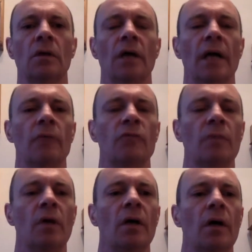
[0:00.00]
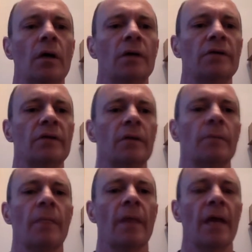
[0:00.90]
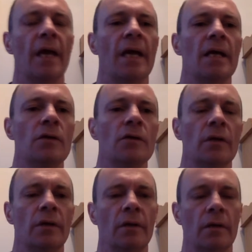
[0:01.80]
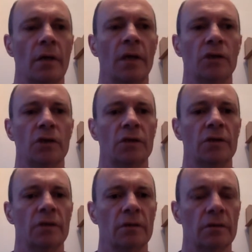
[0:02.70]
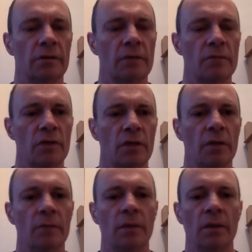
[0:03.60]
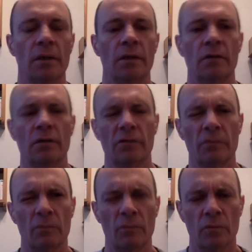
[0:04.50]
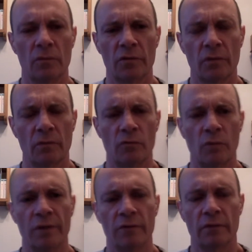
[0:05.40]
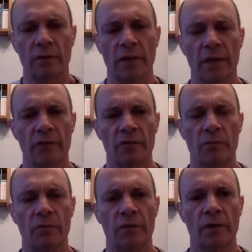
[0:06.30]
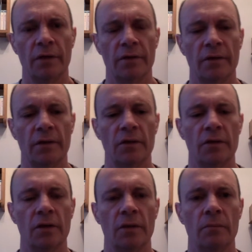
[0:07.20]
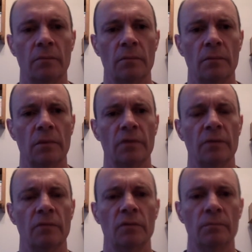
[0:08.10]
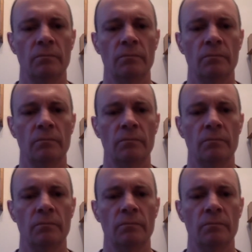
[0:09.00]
a Help to Buy ISA and another cash ISA at the same time. There are some ways around it. There are some providers that seem to